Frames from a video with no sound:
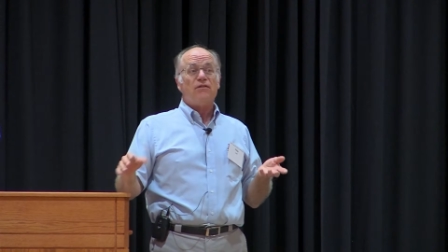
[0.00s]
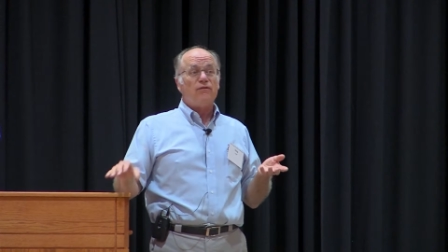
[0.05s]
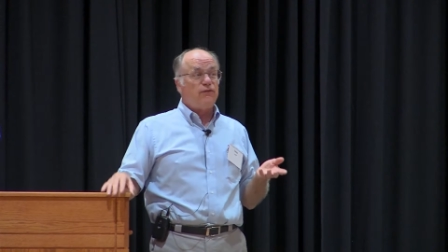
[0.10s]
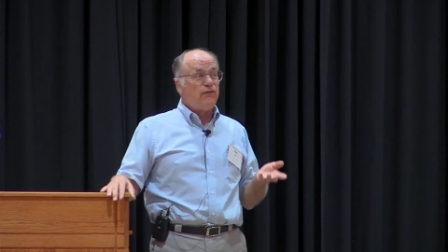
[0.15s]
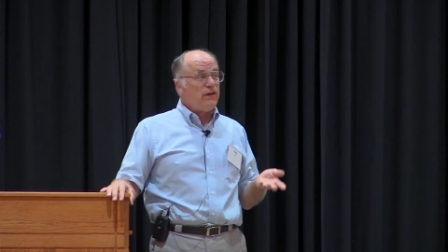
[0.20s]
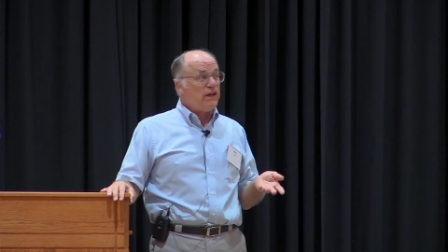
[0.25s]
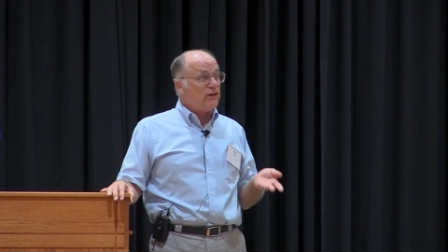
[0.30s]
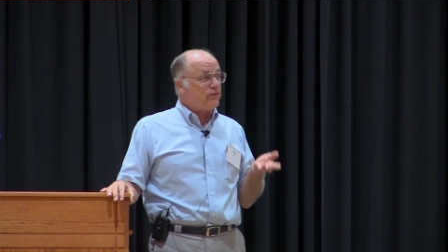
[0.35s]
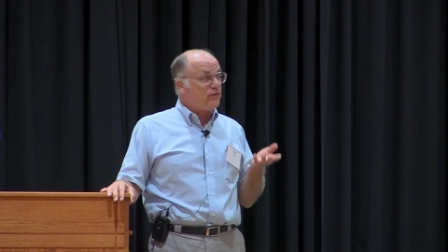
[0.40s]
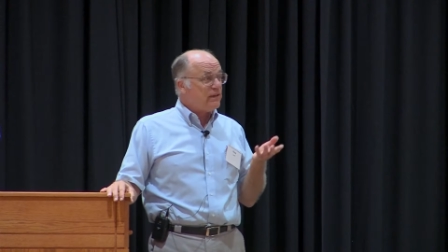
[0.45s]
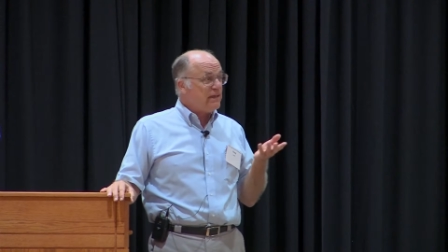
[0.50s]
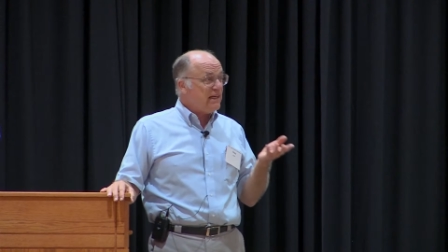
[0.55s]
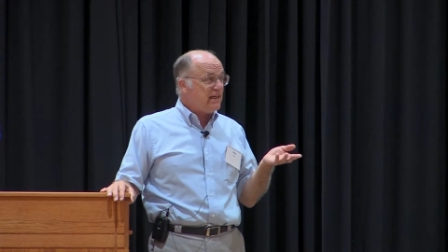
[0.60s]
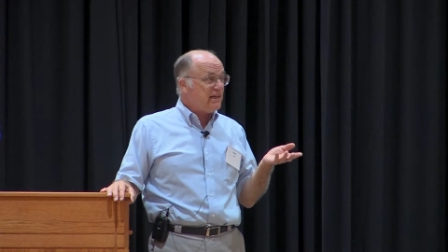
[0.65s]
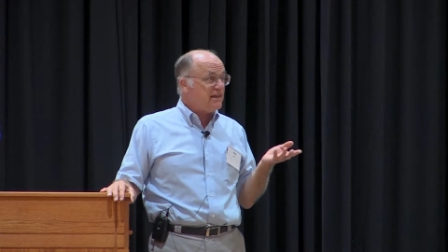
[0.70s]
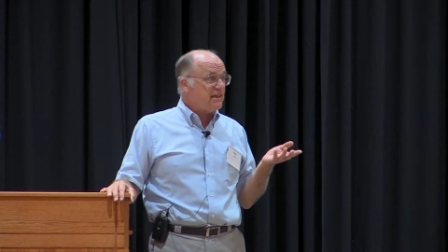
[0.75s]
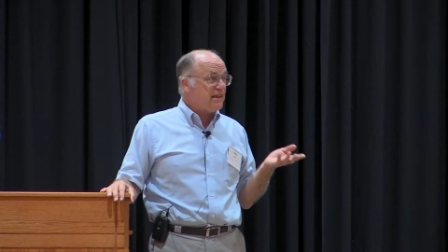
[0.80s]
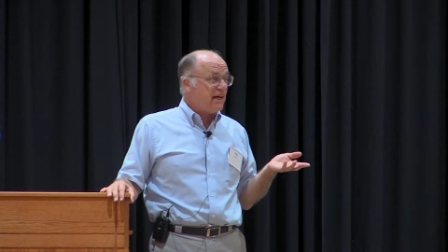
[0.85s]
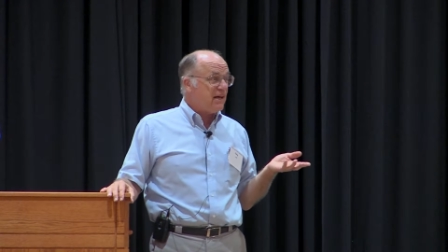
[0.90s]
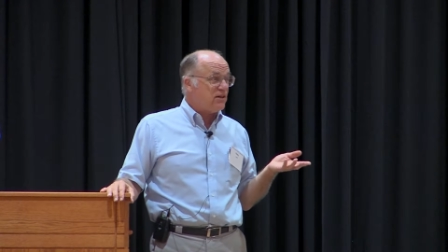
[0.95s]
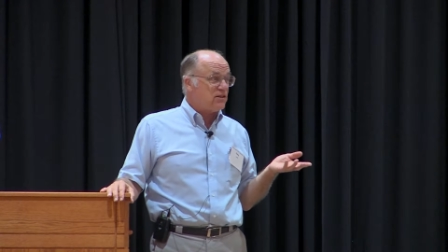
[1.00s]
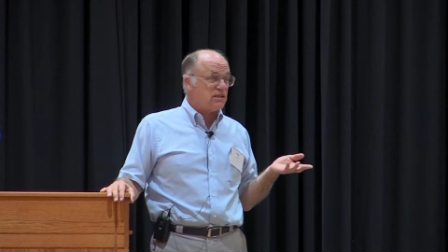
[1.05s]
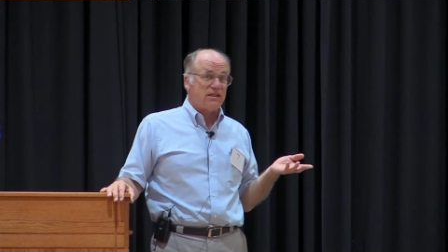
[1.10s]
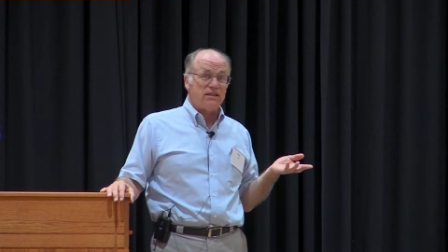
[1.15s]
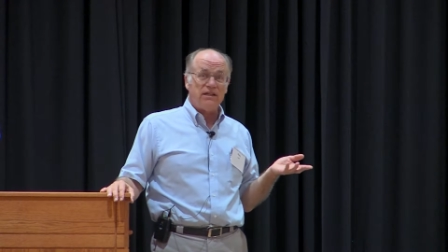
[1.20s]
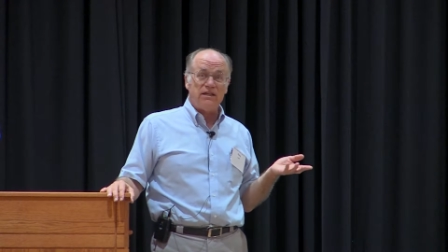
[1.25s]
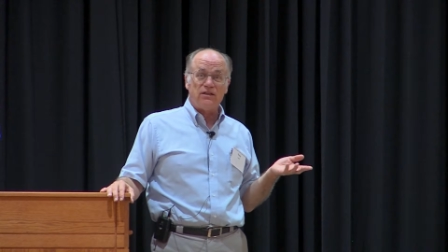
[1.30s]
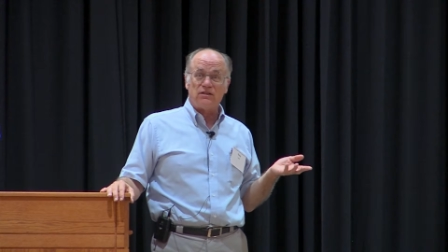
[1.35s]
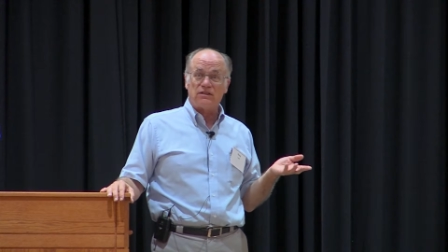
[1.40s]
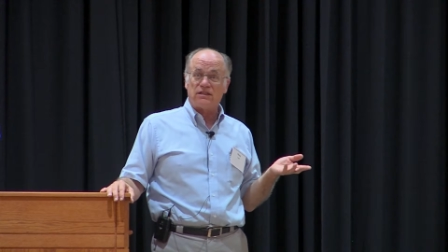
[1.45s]
15,000
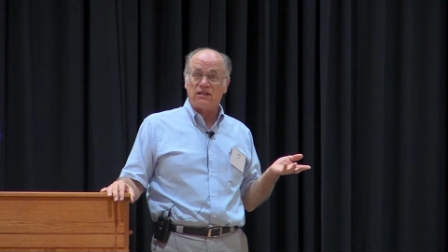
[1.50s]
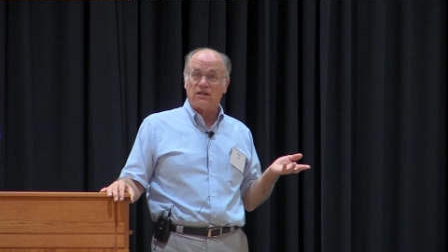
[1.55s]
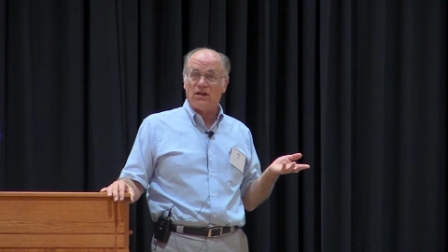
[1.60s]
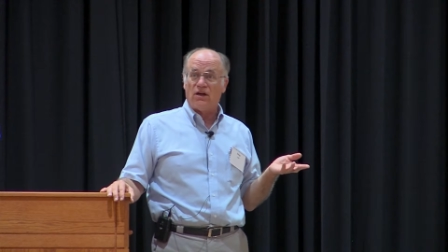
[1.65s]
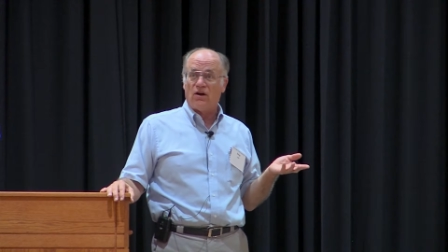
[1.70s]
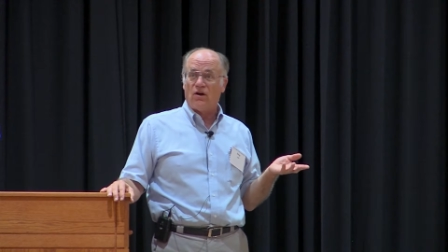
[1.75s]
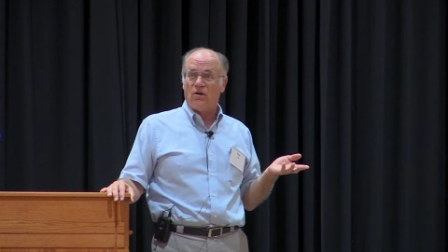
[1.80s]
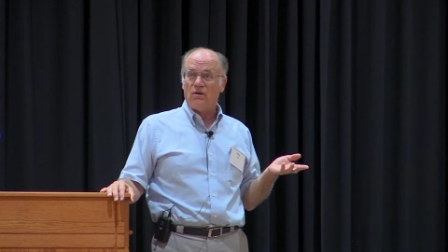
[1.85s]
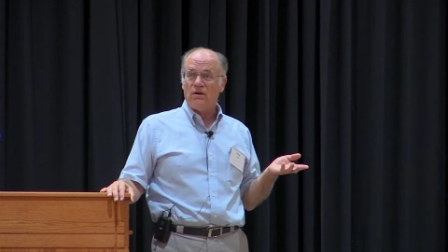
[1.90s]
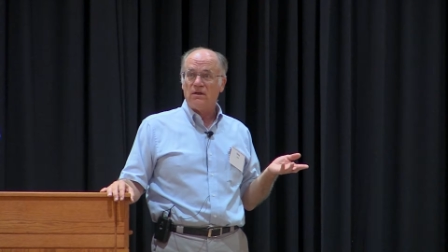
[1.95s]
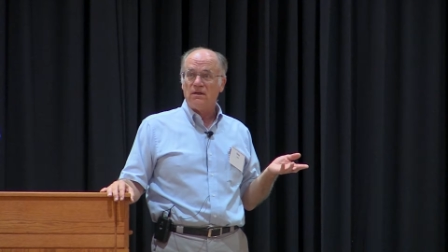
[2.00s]
years ago,